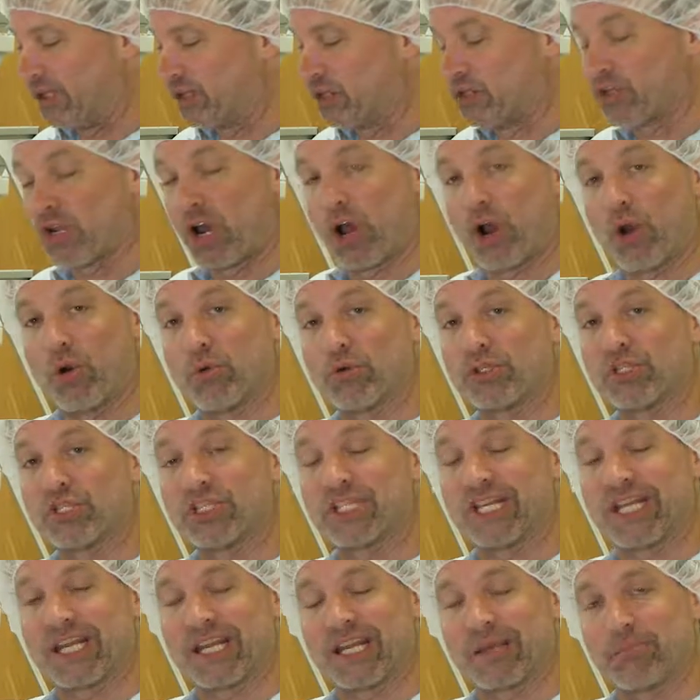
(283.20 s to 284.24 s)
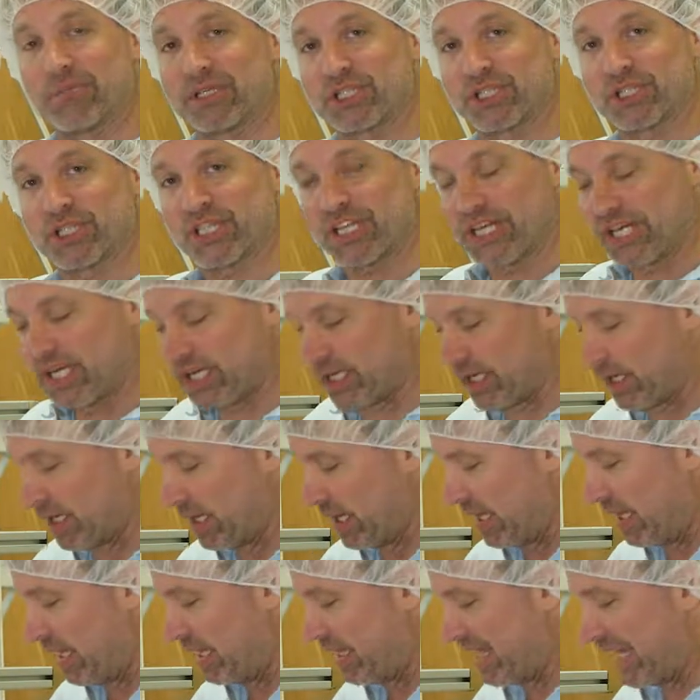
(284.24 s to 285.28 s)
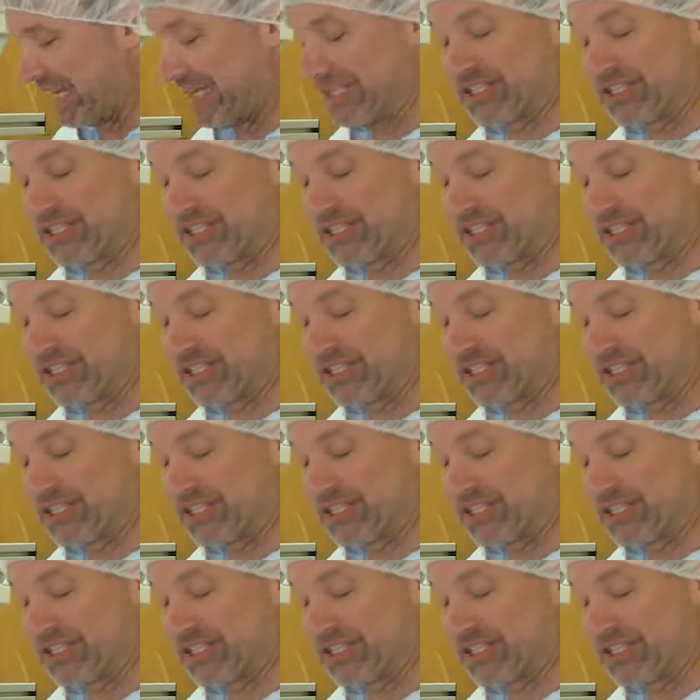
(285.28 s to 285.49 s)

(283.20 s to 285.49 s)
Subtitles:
dough sheeting machine that is